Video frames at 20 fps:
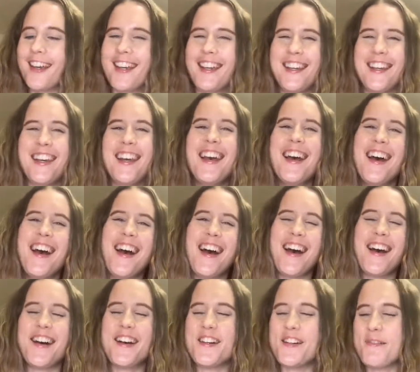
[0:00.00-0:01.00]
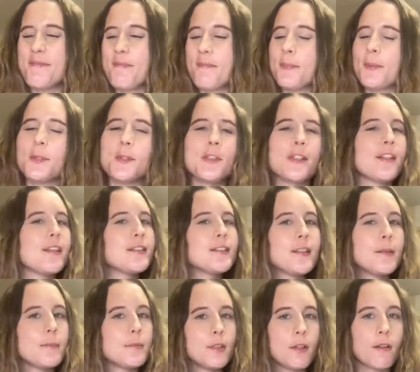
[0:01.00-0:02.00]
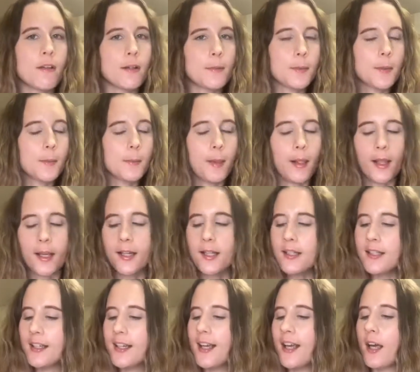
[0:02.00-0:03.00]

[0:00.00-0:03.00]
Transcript: but not that I'm complaining.